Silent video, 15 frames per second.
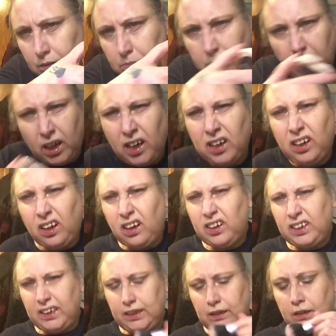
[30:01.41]
But I
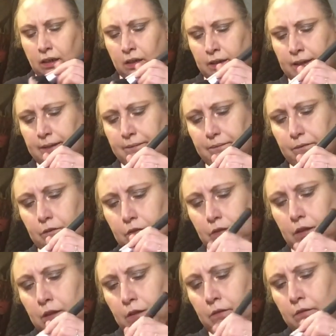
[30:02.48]
like it light,
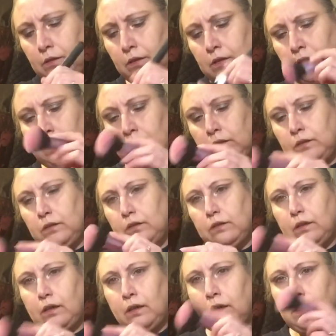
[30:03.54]
so
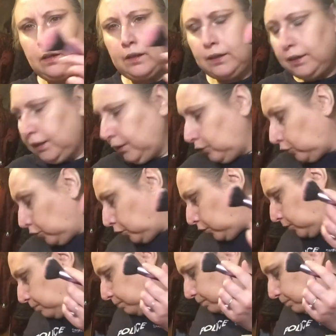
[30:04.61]
I just